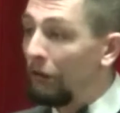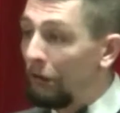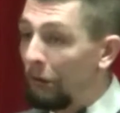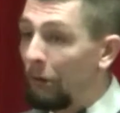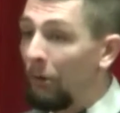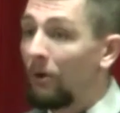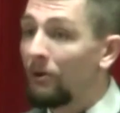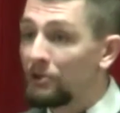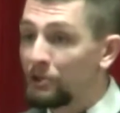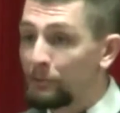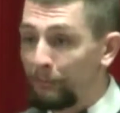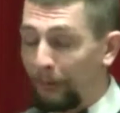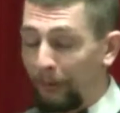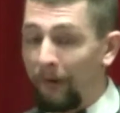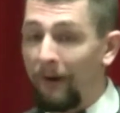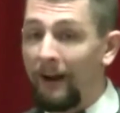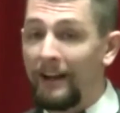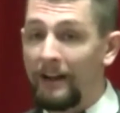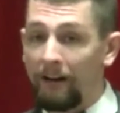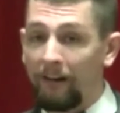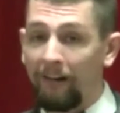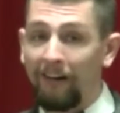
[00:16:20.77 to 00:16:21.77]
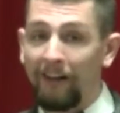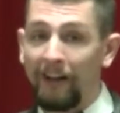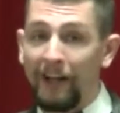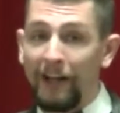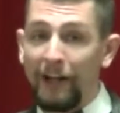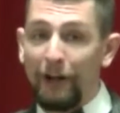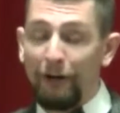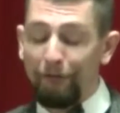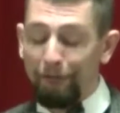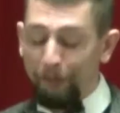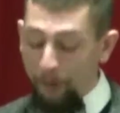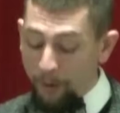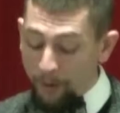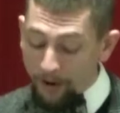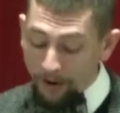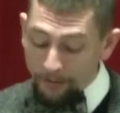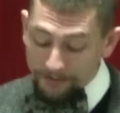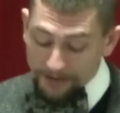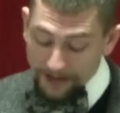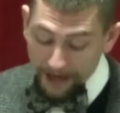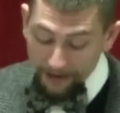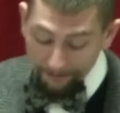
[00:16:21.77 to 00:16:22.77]
the Lord's Prayer,
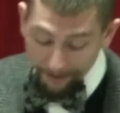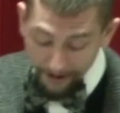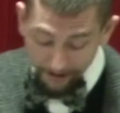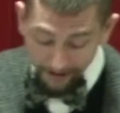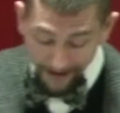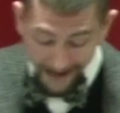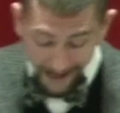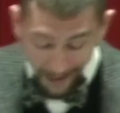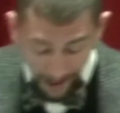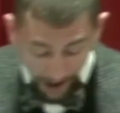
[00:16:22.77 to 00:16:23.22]
forms a very